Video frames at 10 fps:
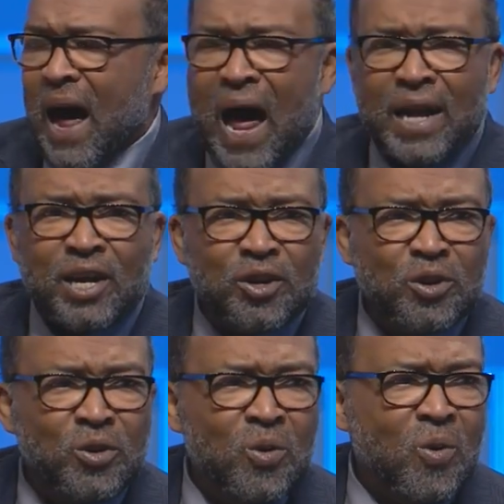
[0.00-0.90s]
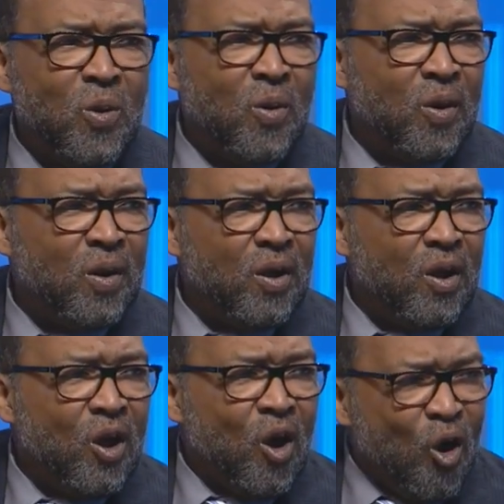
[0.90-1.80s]
I can do
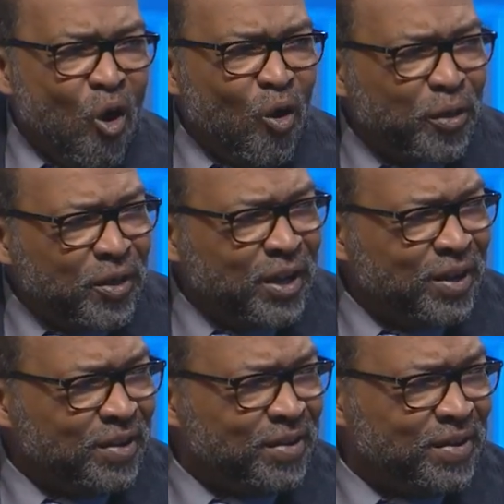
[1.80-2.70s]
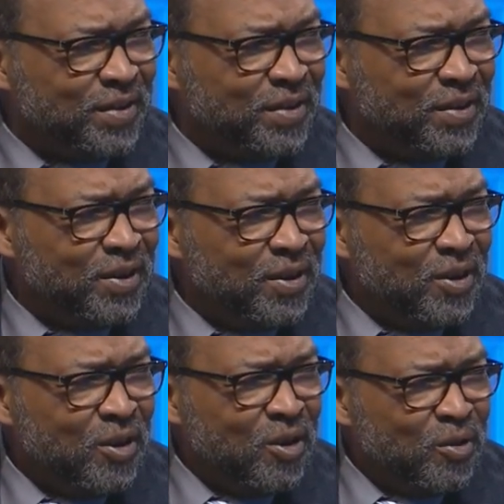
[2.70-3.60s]
all things
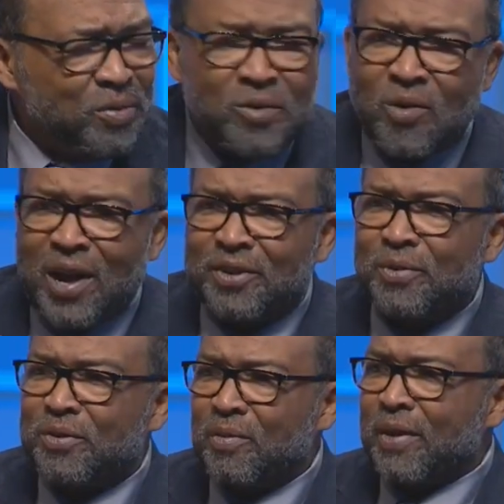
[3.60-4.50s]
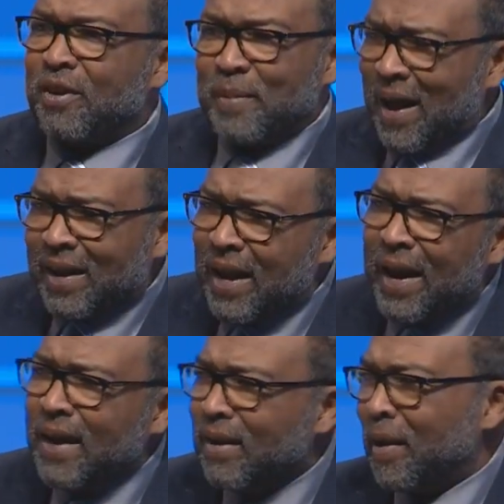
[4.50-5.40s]
through Christ who strengthens me. I can
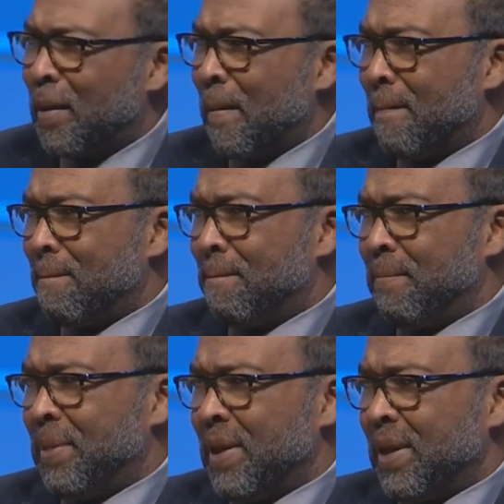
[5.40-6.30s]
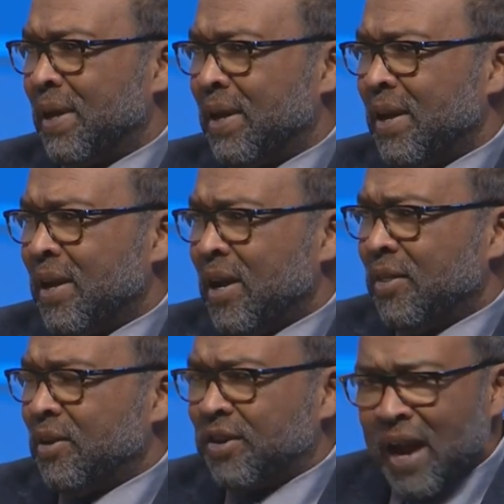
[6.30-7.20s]
handle it.
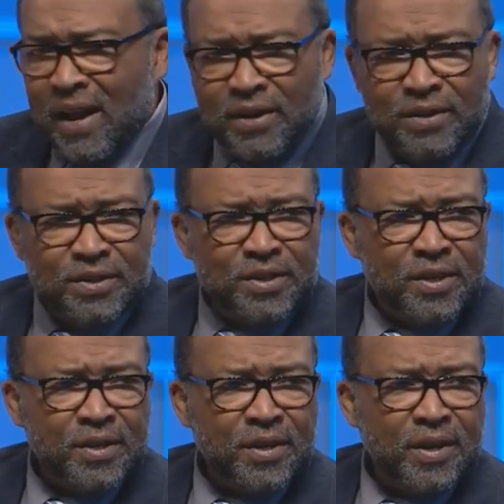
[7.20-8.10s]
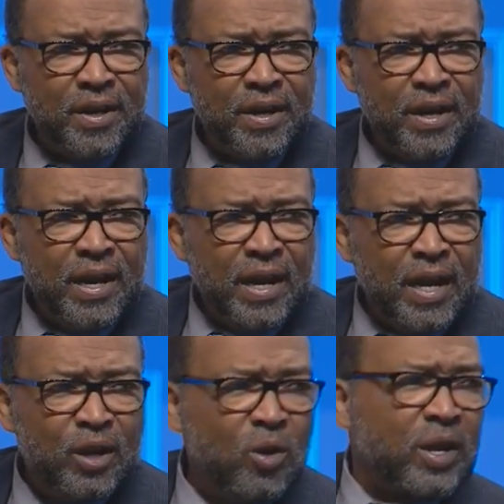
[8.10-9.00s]
The challenge
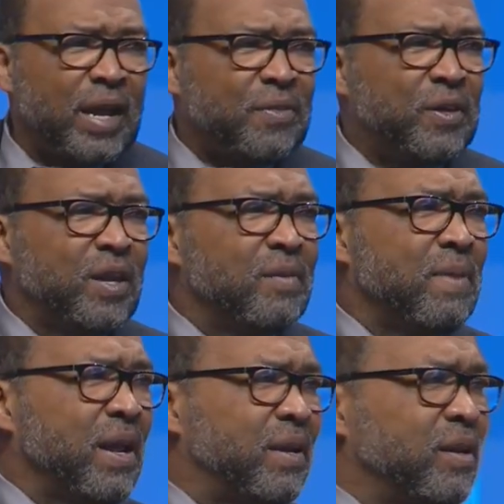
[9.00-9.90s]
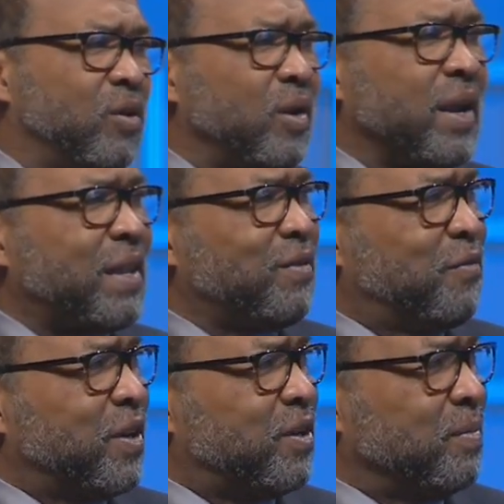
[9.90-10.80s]
in looking at the inmate, in looking at the
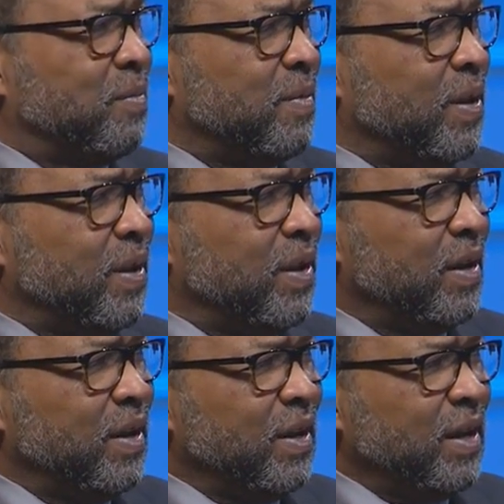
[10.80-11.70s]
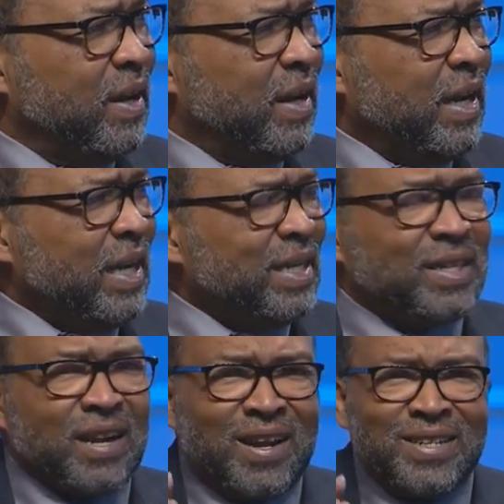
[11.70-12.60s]
victim,
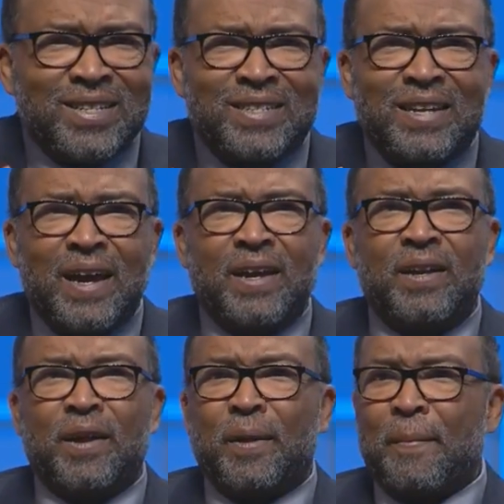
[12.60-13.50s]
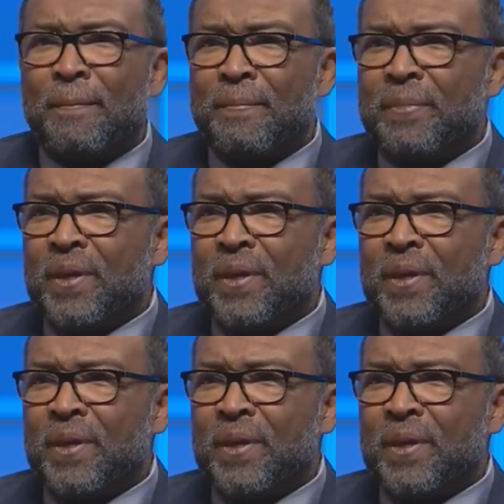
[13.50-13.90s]
is an understanding